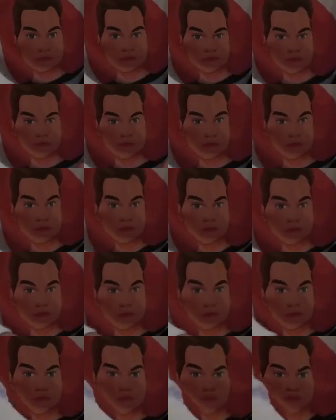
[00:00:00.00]
And I do the
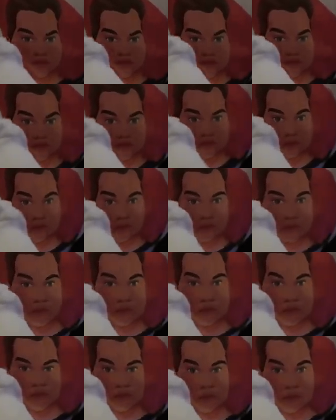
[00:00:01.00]
same thing over
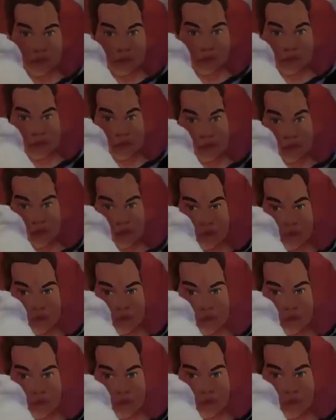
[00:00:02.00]
here. I just kind of
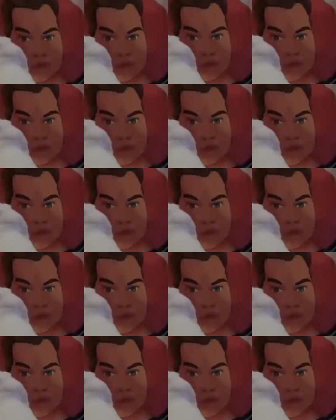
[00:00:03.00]
fold it